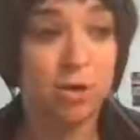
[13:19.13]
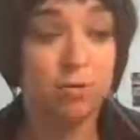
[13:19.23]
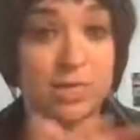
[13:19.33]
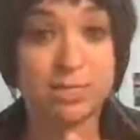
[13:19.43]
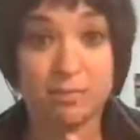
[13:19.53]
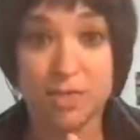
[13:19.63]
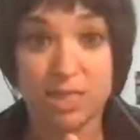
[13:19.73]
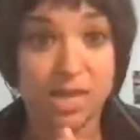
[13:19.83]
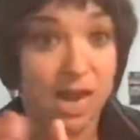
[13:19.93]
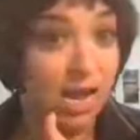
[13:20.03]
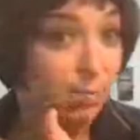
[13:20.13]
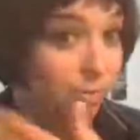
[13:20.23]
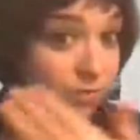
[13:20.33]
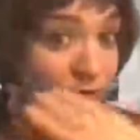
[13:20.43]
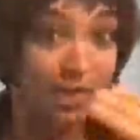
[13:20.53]
So that's something that
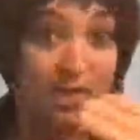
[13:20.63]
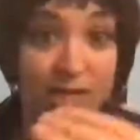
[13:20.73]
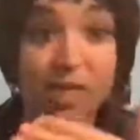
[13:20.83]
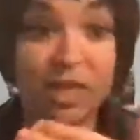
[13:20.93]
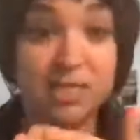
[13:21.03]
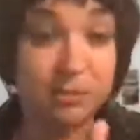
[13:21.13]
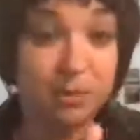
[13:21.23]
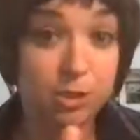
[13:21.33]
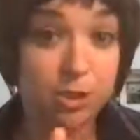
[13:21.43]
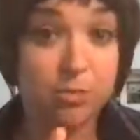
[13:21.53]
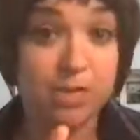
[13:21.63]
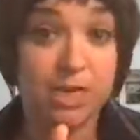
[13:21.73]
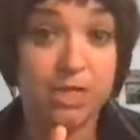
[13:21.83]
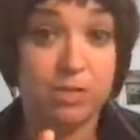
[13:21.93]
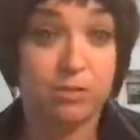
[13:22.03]
I provide in the content
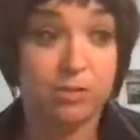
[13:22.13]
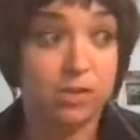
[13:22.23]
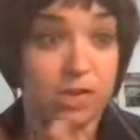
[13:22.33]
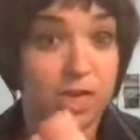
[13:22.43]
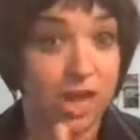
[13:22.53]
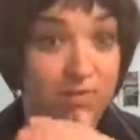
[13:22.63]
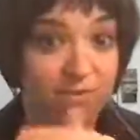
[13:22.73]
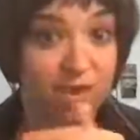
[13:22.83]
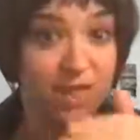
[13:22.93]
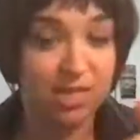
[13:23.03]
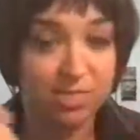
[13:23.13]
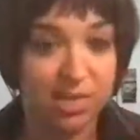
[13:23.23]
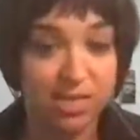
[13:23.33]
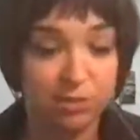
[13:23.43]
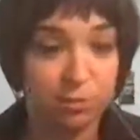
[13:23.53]
membership that I do. It's just like I
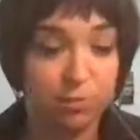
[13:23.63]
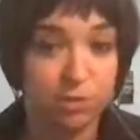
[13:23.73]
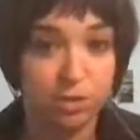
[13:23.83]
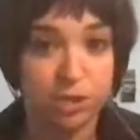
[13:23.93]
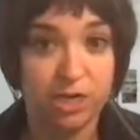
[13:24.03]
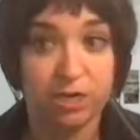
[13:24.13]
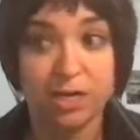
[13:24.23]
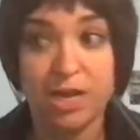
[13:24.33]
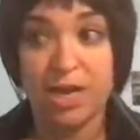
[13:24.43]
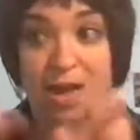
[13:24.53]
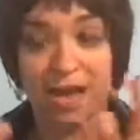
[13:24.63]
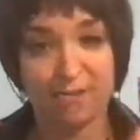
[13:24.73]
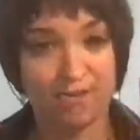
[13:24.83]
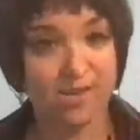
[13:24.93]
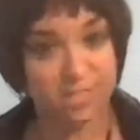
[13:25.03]
find these links for people to share.
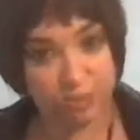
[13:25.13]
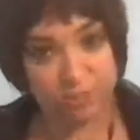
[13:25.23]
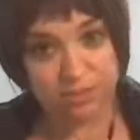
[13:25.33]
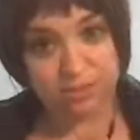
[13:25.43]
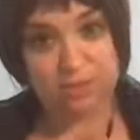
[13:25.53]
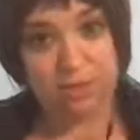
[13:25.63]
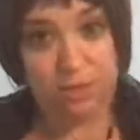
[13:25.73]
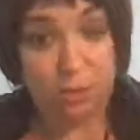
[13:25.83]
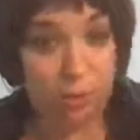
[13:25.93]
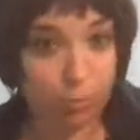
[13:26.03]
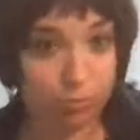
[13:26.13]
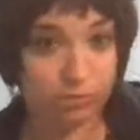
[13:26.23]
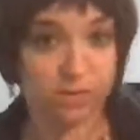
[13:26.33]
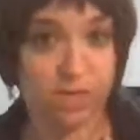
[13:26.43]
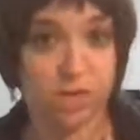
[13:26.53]
I find specific
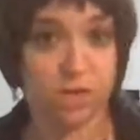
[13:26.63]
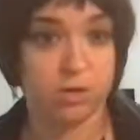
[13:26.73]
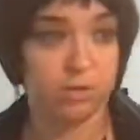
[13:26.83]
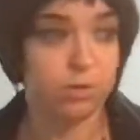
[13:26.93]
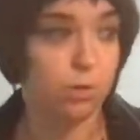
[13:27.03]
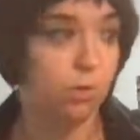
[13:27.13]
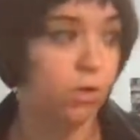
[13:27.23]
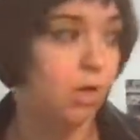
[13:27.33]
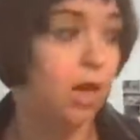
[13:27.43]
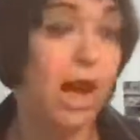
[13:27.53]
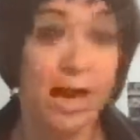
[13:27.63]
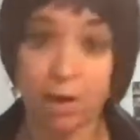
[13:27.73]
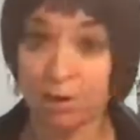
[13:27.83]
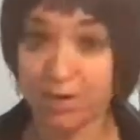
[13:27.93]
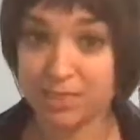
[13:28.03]
QuickBooks videos or
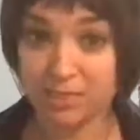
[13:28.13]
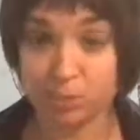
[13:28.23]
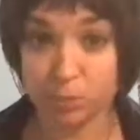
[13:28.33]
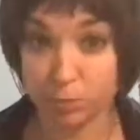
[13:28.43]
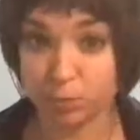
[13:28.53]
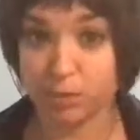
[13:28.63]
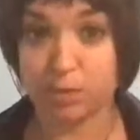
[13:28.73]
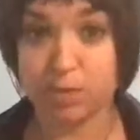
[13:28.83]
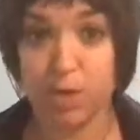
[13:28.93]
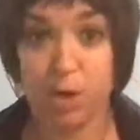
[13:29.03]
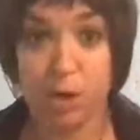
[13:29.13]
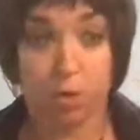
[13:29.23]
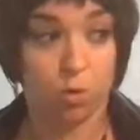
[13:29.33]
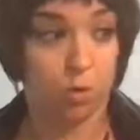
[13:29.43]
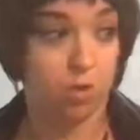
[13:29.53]
IRS tools
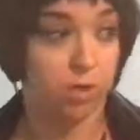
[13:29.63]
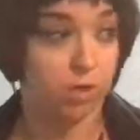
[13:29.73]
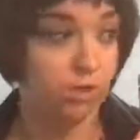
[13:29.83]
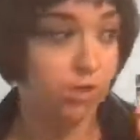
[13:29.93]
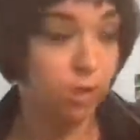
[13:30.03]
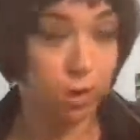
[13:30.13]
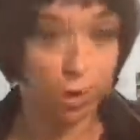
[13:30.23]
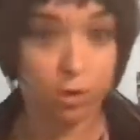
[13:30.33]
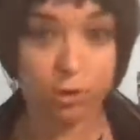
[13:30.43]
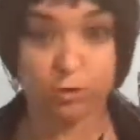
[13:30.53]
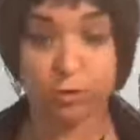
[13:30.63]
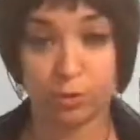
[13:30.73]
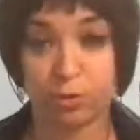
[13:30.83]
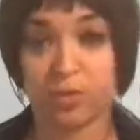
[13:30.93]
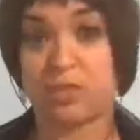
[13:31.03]
or score
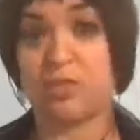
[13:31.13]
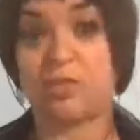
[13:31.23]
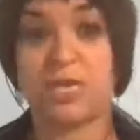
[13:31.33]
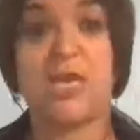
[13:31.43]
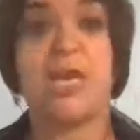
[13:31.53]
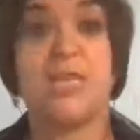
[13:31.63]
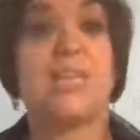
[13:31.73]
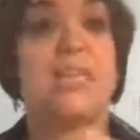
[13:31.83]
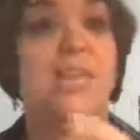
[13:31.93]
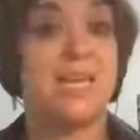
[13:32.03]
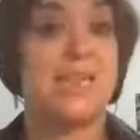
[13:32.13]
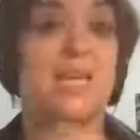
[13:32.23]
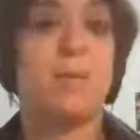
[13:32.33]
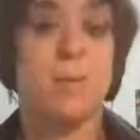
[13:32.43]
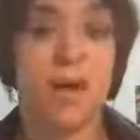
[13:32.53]
tutorials that they
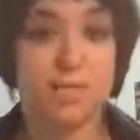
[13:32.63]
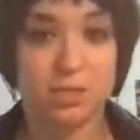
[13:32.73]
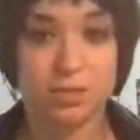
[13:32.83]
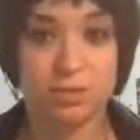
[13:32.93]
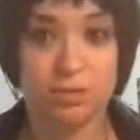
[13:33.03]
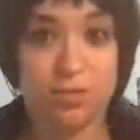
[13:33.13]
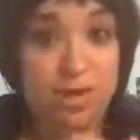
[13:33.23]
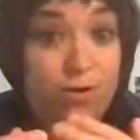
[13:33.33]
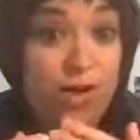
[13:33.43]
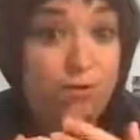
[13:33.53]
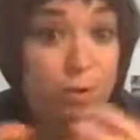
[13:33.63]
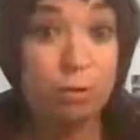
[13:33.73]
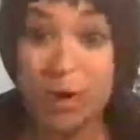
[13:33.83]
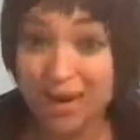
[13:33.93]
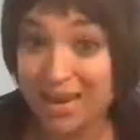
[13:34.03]
can link back to. They don't
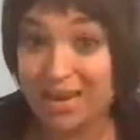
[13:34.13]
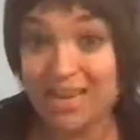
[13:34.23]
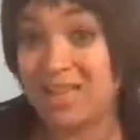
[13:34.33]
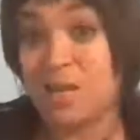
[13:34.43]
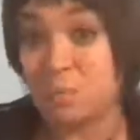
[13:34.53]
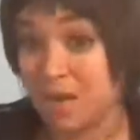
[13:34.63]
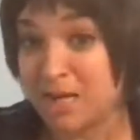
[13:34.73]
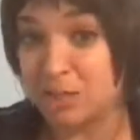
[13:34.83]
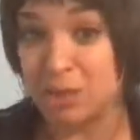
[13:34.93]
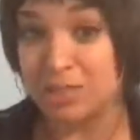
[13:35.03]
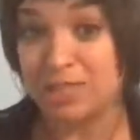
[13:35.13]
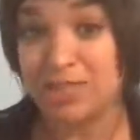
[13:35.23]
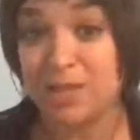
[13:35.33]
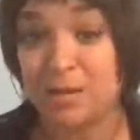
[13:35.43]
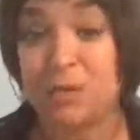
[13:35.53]
have to write anything
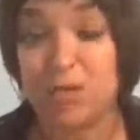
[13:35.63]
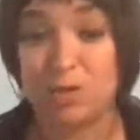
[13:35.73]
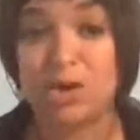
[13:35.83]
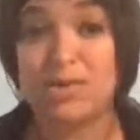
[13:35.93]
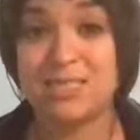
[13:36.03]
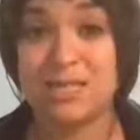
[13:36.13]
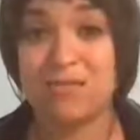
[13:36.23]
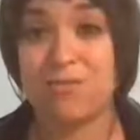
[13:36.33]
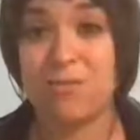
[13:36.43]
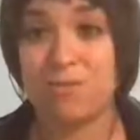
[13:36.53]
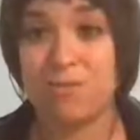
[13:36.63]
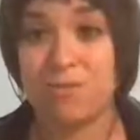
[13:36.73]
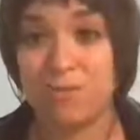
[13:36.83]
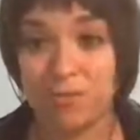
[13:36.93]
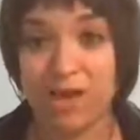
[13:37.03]
major, but you guys can
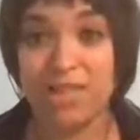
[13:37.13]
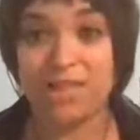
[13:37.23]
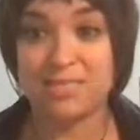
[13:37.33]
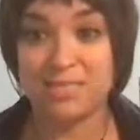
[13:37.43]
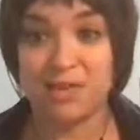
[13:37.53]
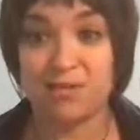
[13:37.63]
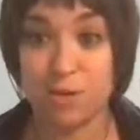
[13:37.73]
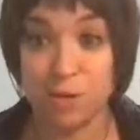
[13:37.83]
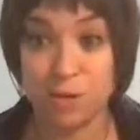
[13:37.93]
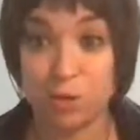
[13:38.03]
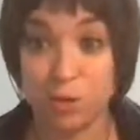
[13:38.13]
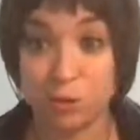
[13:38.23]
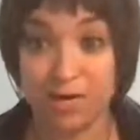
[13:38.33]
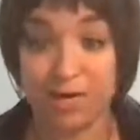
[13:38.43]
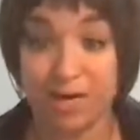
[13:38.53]
find that stuff and do
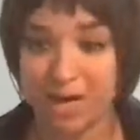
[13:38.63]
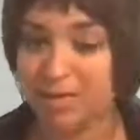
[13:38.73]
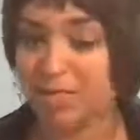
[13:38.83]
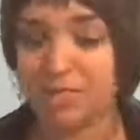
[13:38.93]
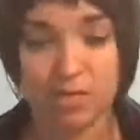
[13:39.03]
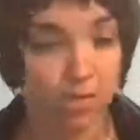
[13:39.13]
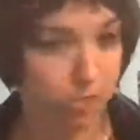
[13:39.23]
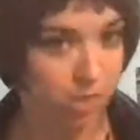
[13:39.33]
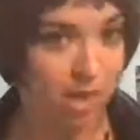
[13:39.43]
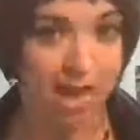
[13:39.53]
curated content.